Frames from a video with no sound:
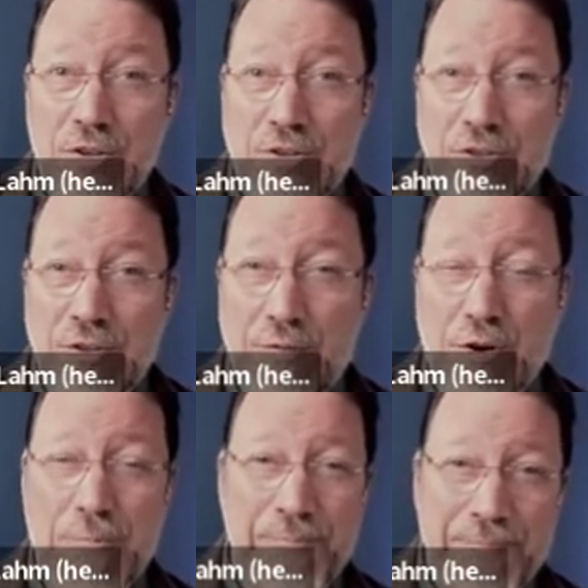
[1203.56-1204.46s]
and so
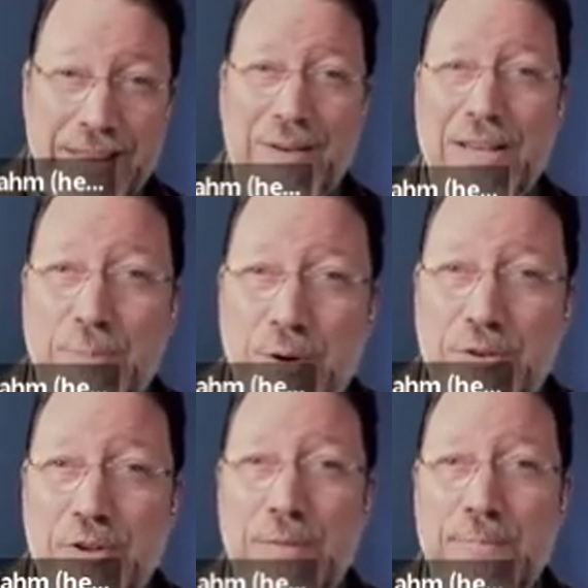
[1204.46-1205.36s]
forth. Now it has more
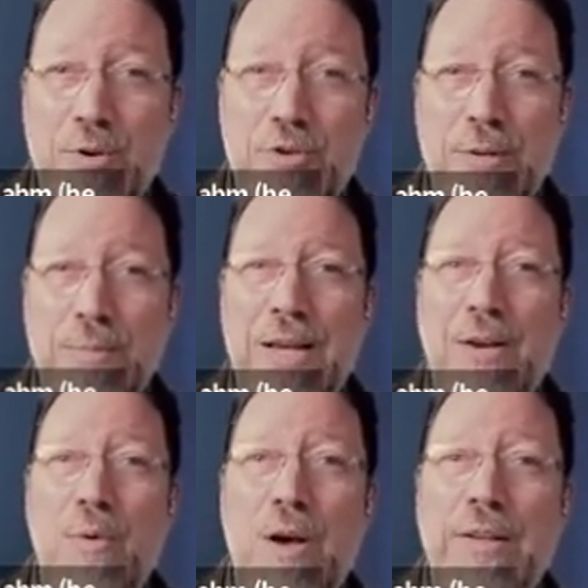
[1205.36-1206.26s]
sort of museum-like
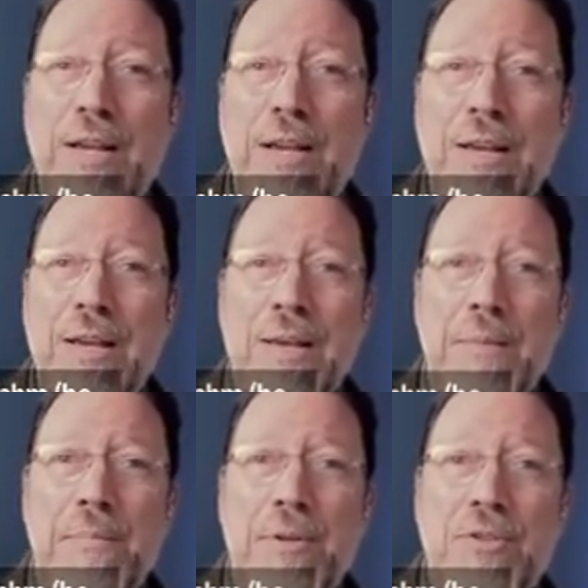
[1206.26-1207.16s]
quality.
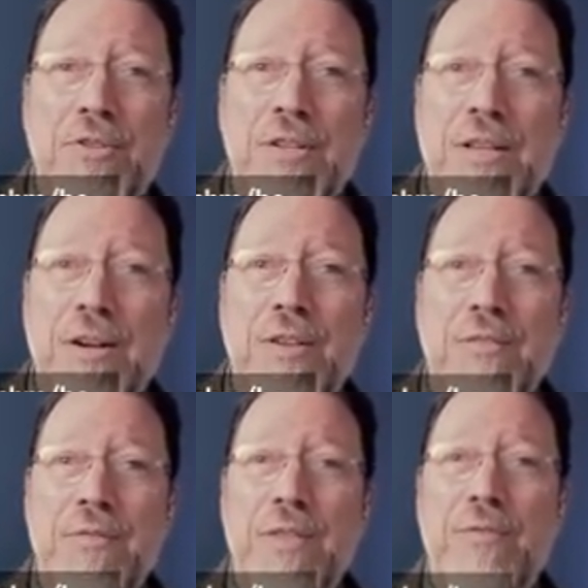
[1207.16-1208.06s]
But you see there the
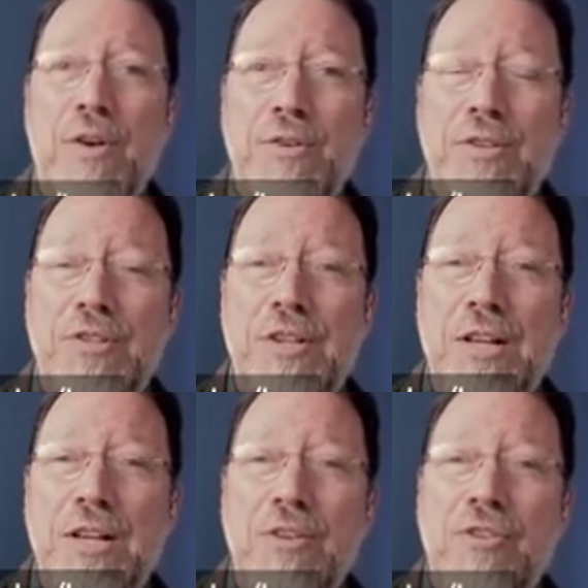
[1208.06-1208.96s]
vaulted
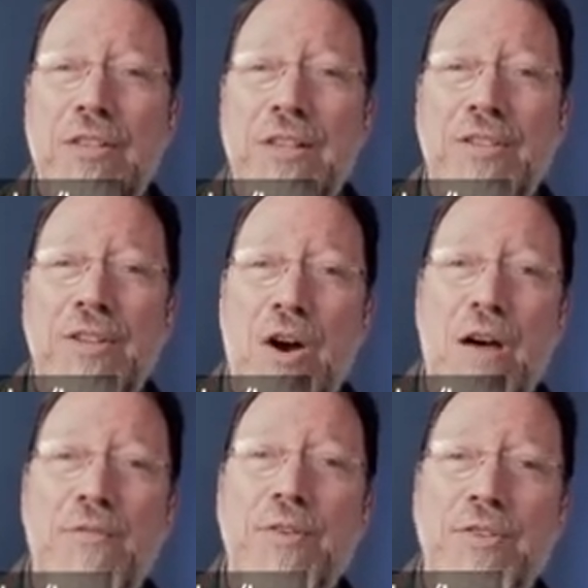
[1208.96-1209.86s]
ceilings, and then the
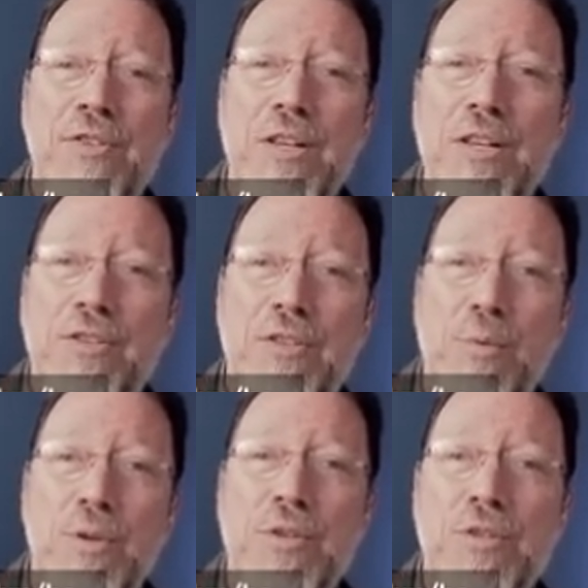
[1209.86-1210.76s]
coffered ceilings, the
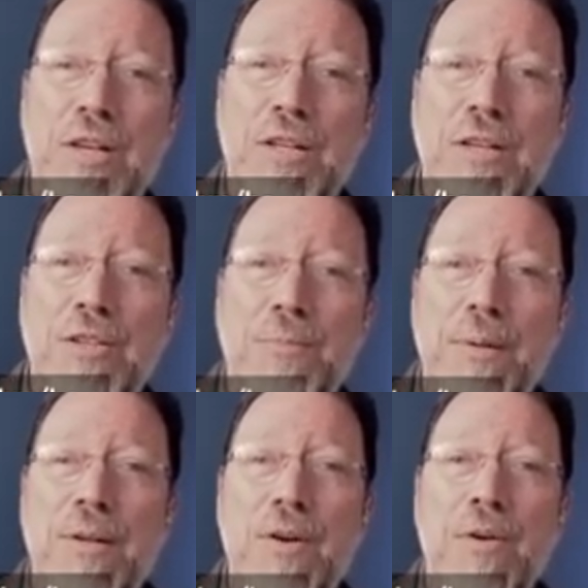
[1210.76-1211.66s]
wooden ceilings
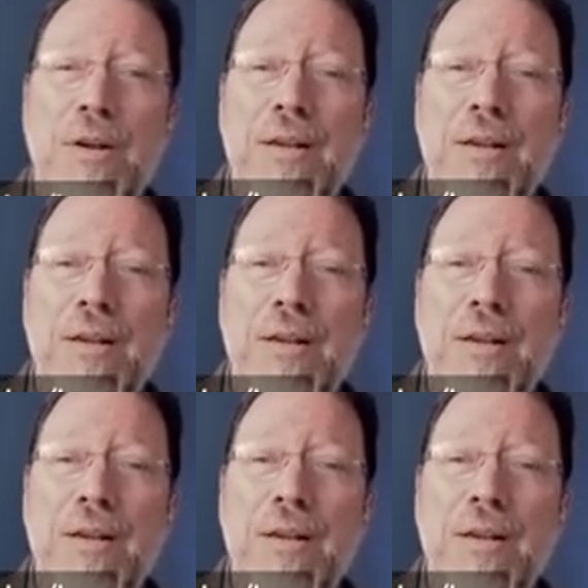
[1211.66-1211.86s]
below